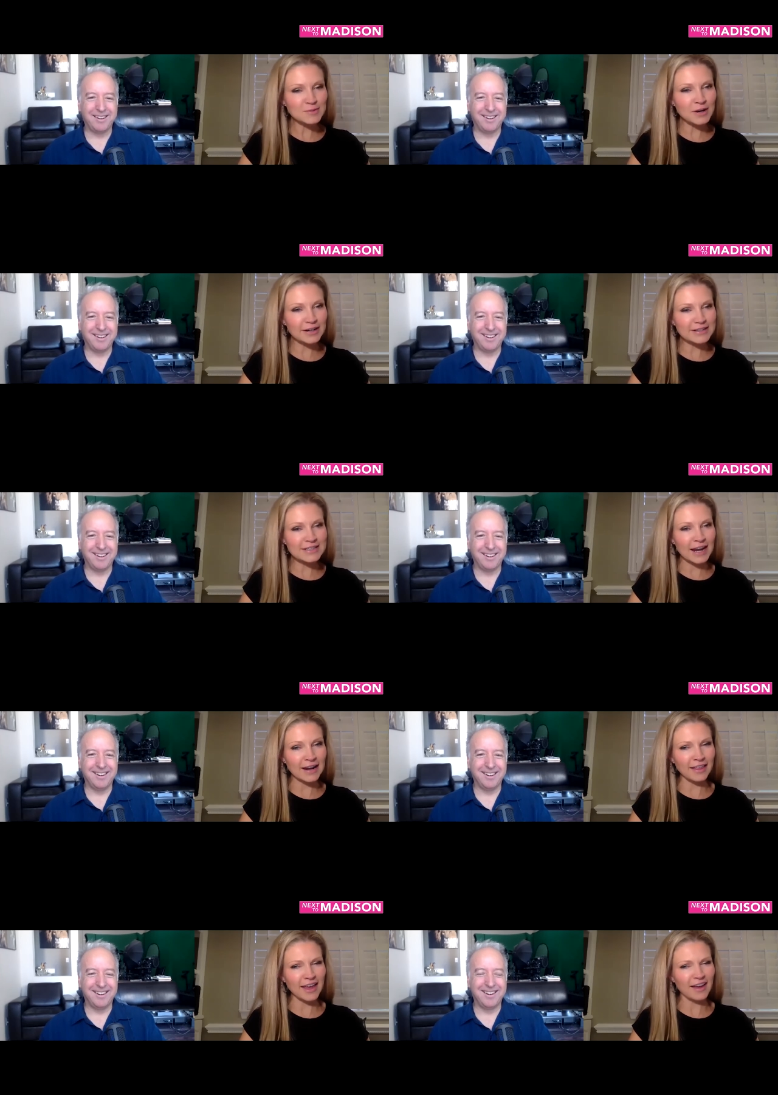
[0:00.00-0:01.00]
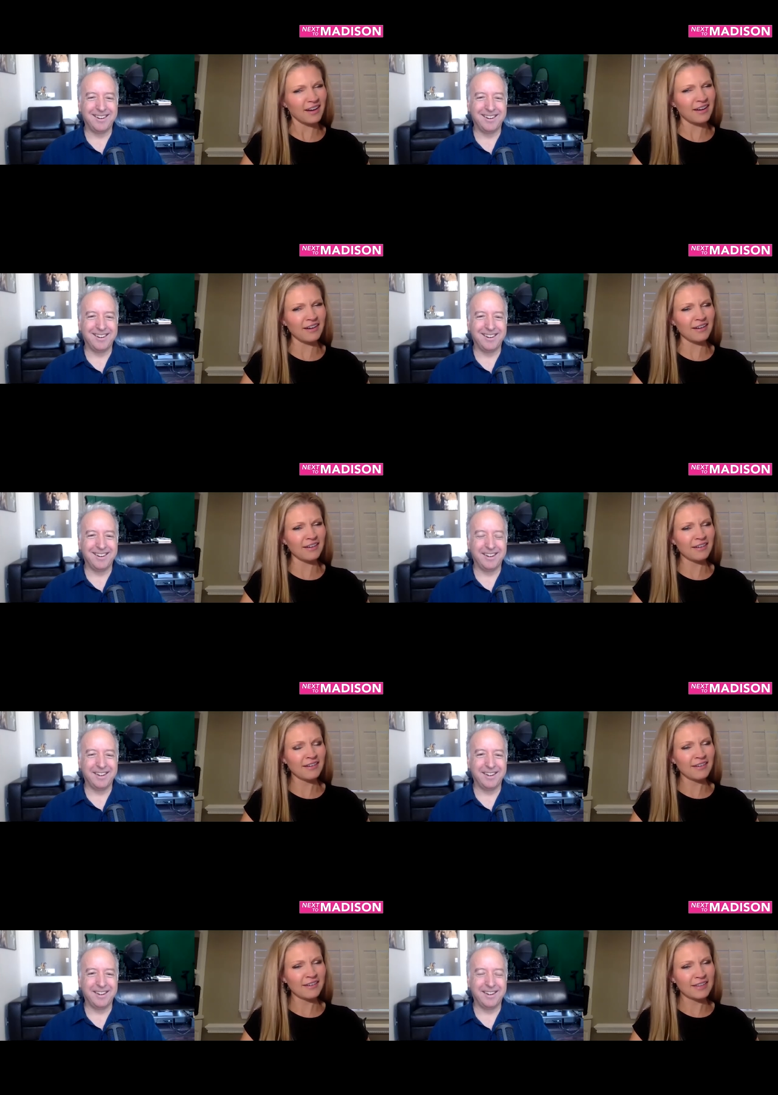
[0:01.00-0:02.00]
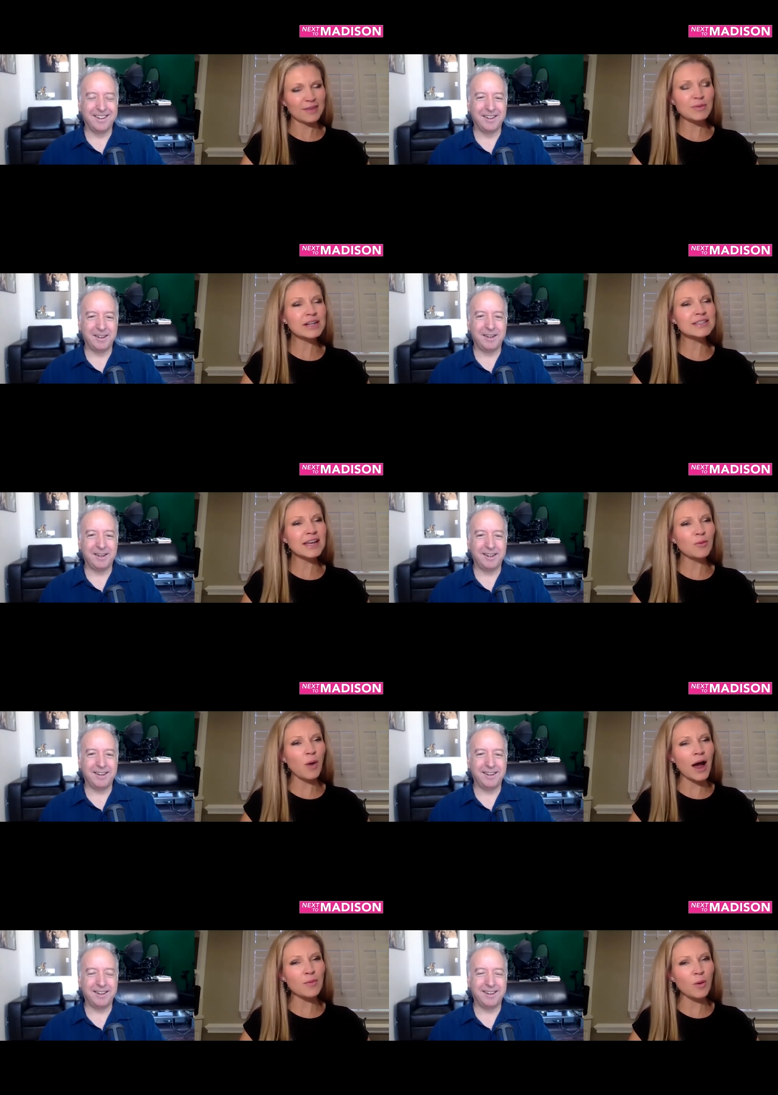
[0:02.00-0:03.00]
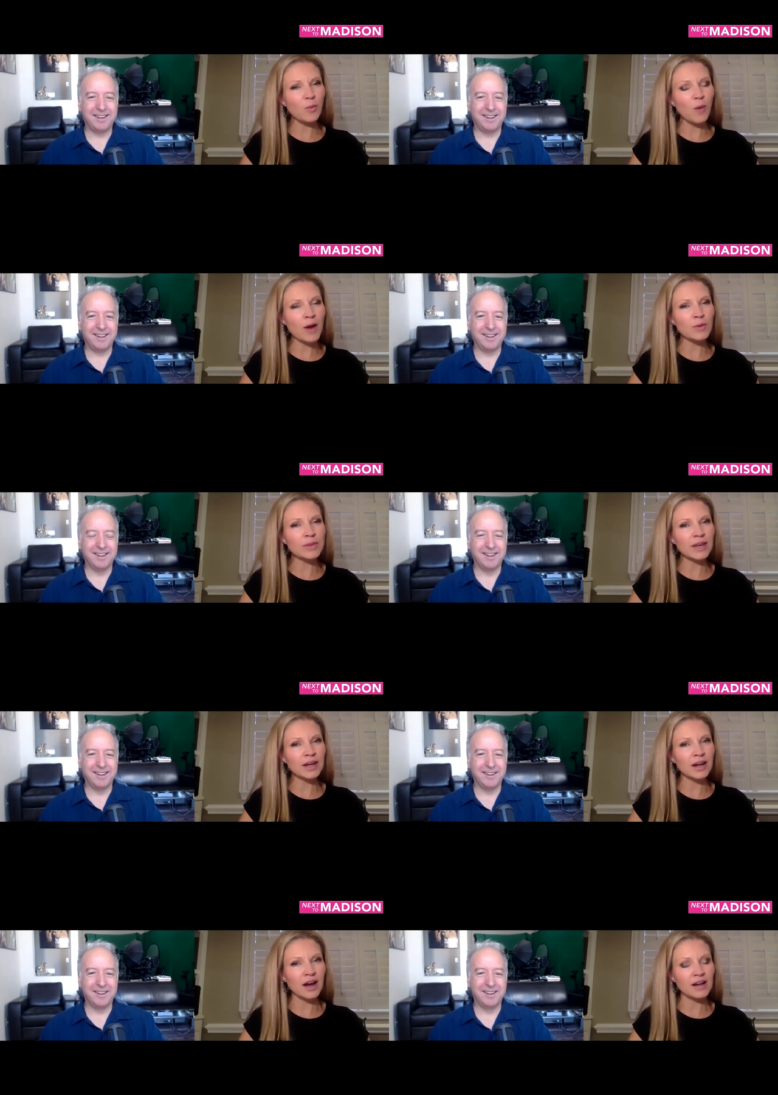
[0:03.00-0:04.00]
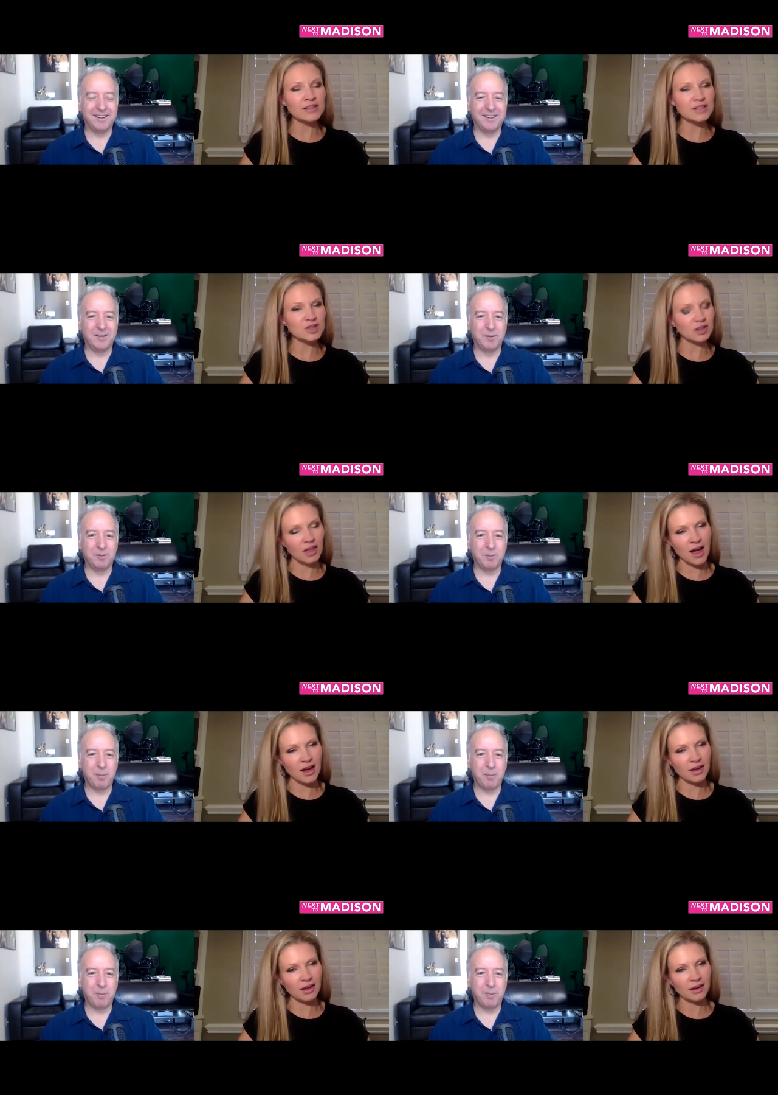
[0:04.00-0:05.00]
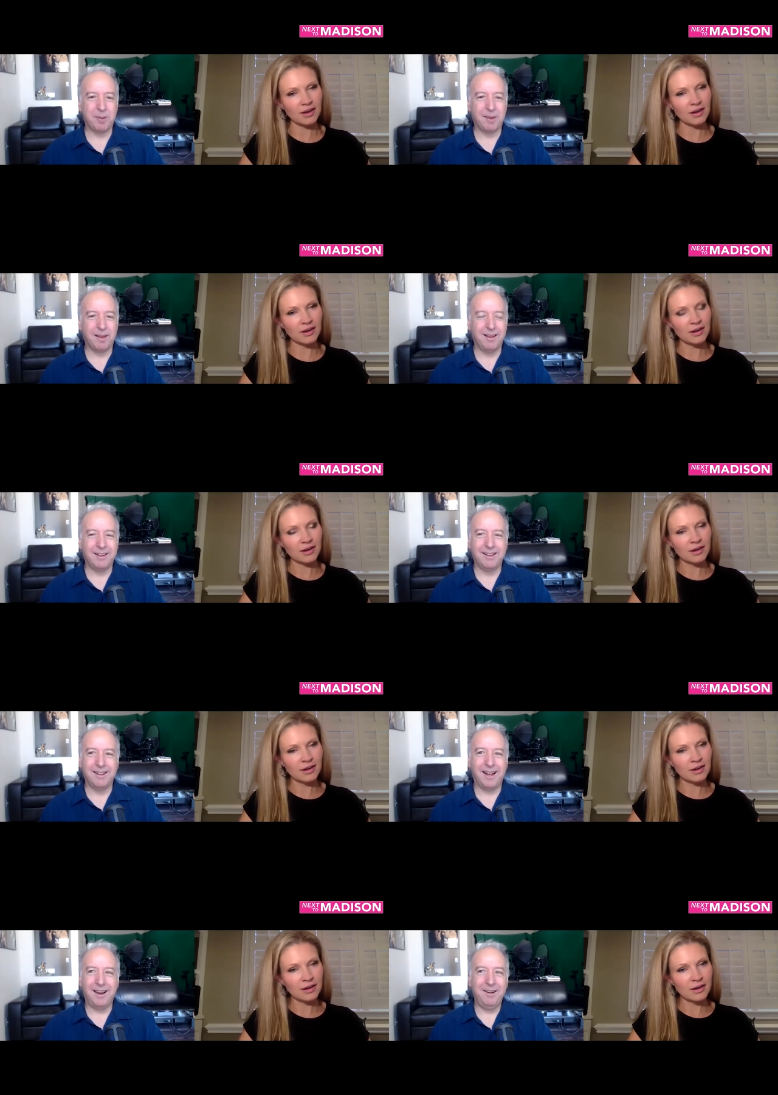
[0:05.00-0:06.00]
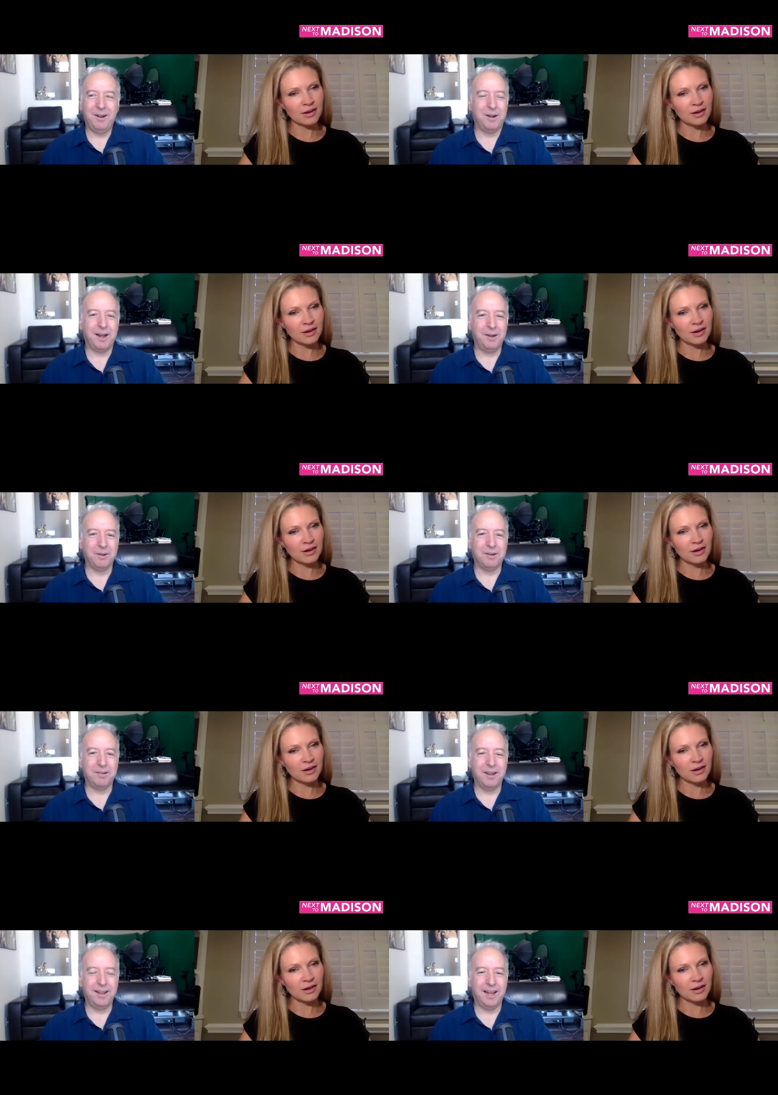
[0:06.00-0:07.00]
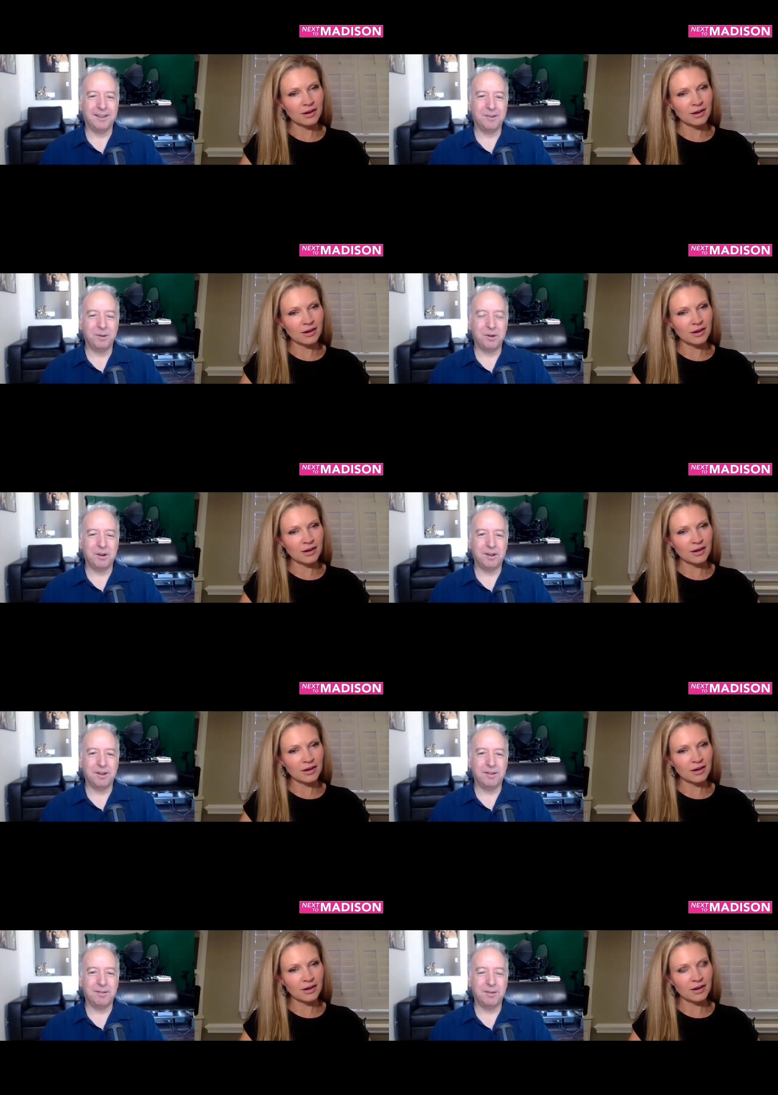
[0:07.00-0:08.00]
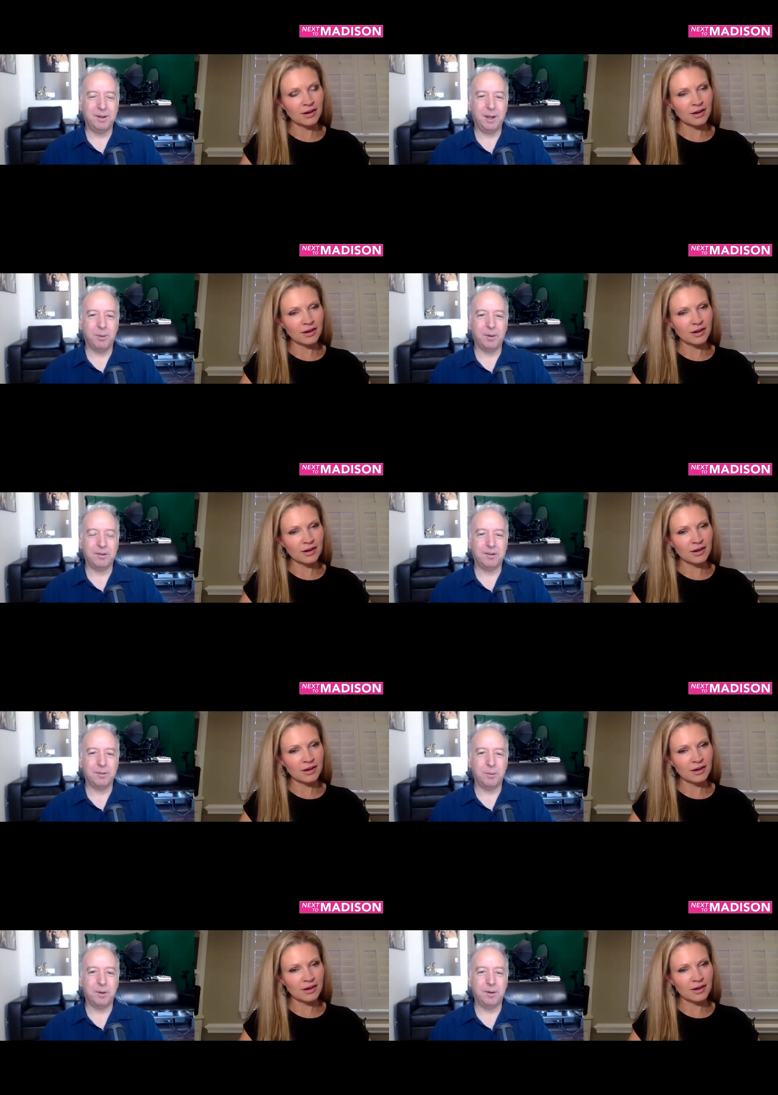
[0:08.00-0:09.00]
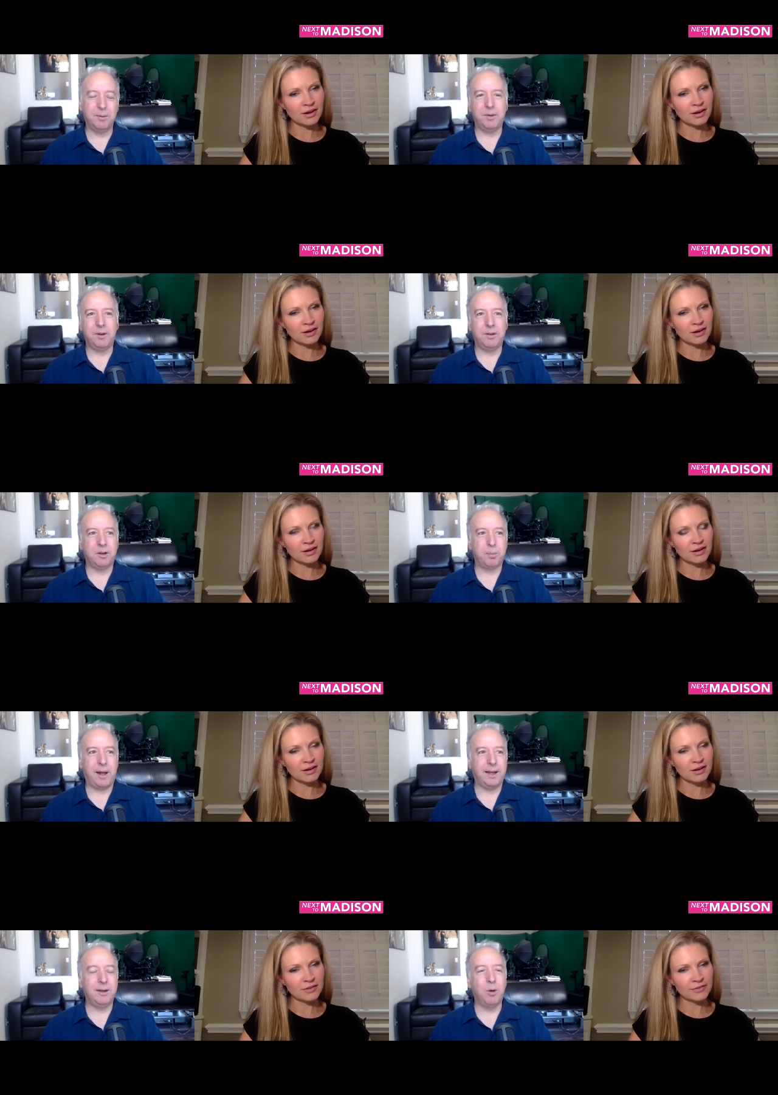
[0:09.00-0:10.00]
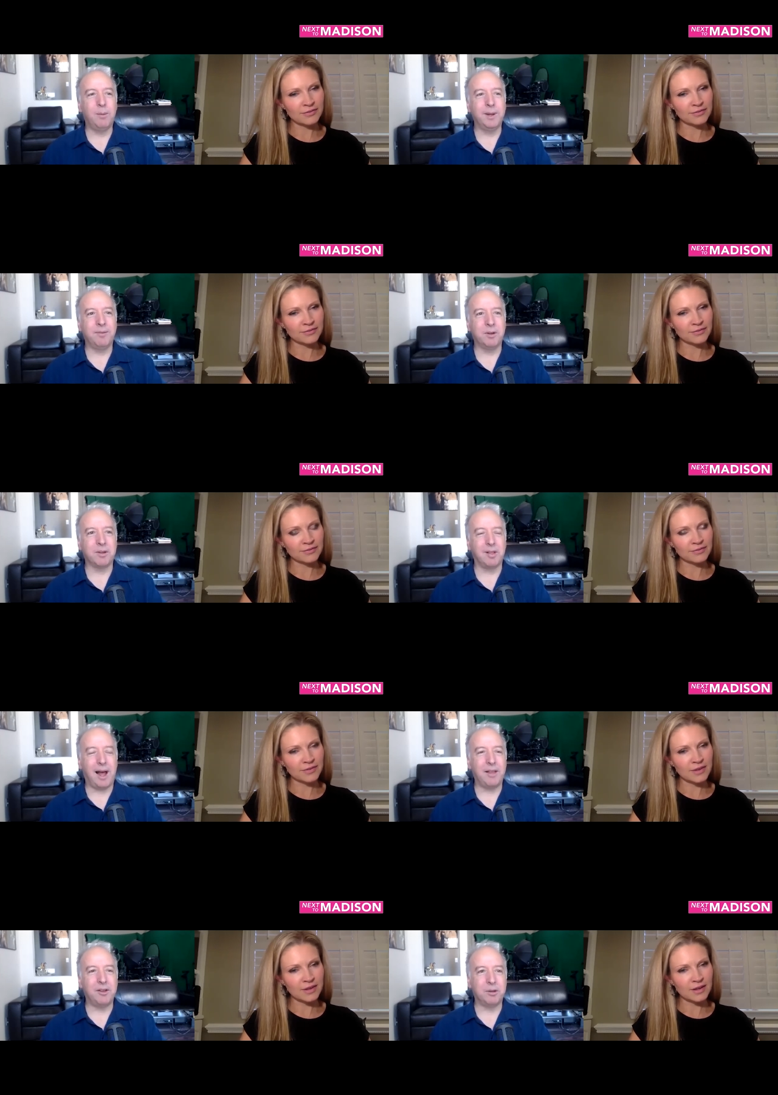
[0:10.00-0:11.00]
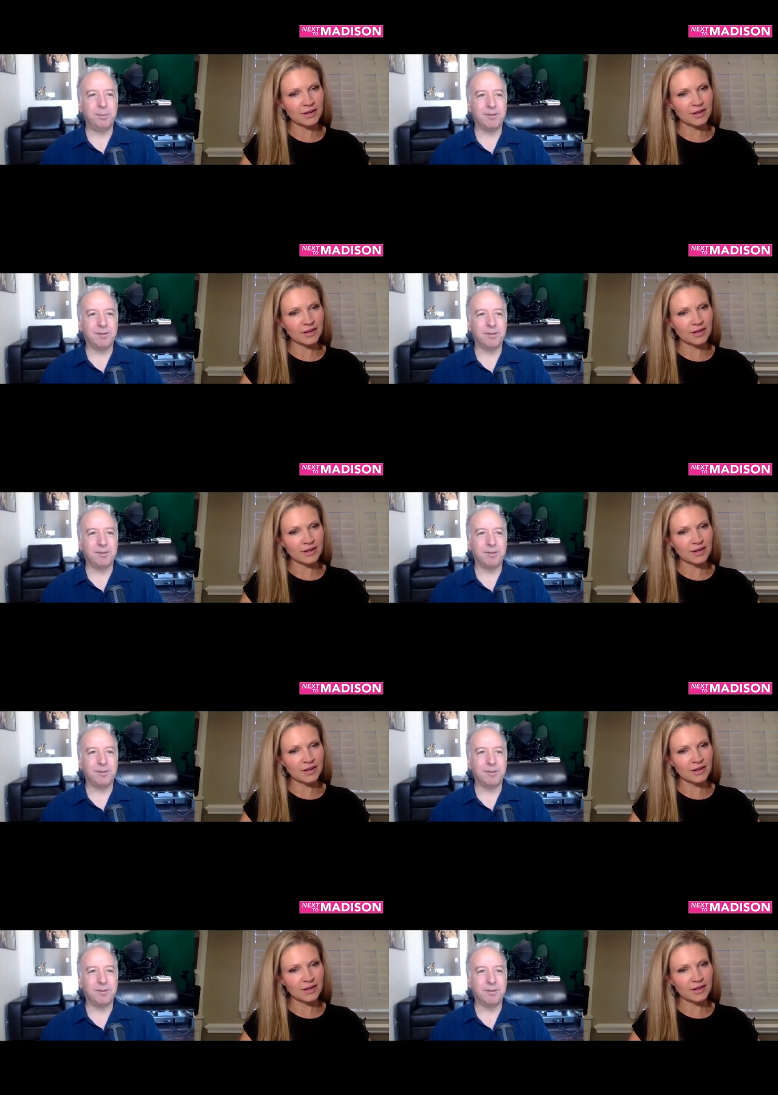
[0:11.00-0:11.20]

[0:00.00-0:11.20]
Speaker 1: where it's kind of like, huh? Like, but it's like, why, why would they concoct such a lie?
Speaker 2: I don't know. I don't. Eh, yeah, it's always hard to. Yeah, what's what? There's probably normally if there's a lie, there's a big